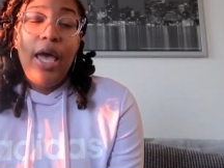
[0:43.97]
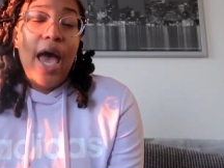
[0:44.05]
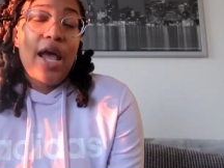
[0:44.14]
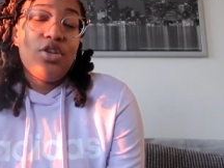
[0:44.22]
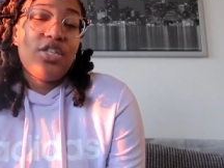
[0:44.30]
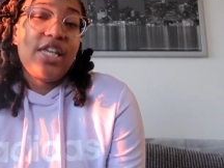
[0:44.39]

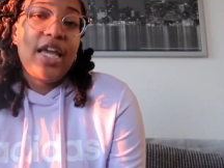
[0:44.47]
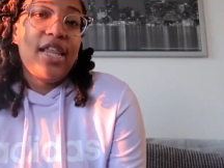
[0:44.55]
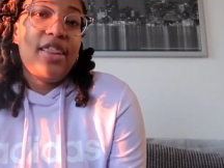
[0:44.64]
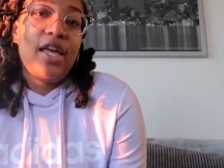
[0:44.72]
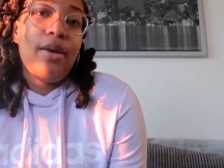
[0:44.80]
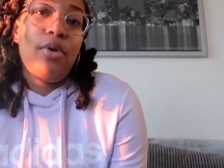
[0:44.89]
i don't see
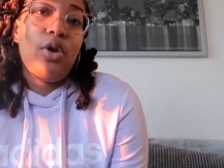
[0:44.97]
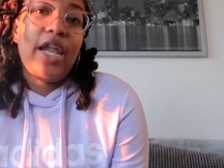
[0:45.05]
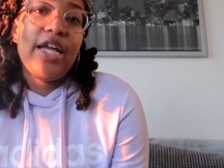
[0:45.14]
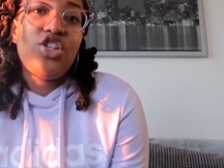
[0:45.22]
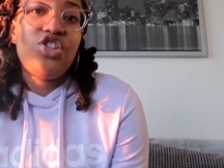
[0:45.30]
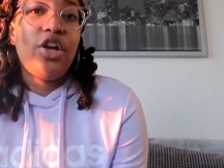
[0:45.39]
anything about
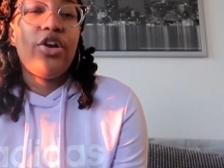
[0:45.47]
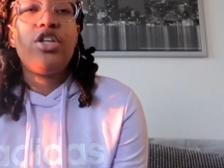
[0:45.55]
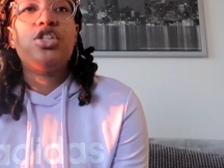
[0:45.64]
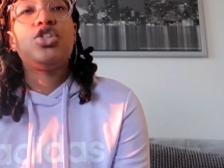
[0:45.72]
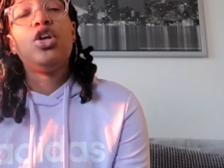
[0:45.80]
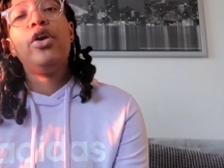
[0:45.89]
like sharing
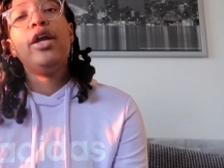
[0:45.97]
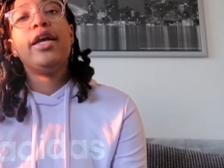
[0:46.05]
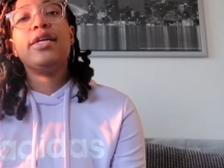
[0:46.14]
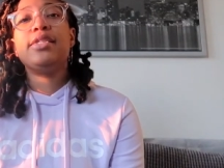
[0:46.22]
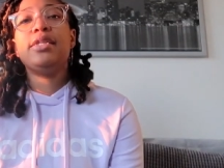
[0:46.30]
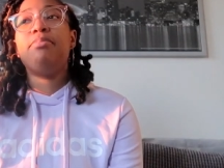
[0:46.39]
the story
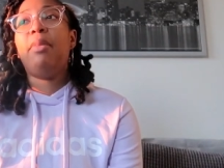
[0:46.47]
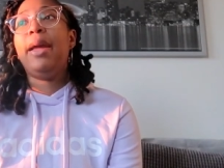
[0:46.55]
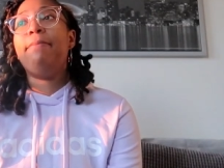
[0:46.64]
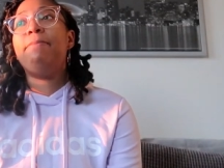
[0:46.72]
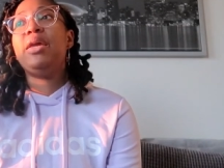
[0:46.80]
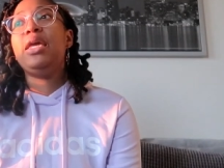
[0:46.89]
because it
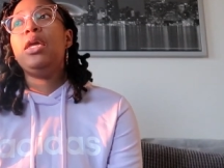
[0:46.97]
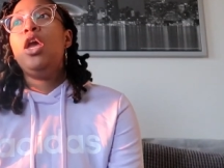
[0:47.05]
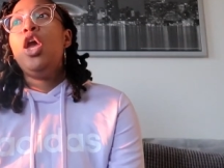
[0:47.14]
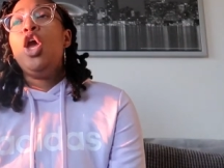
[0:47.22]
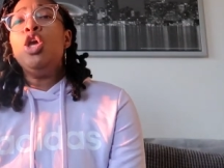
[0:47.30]
might be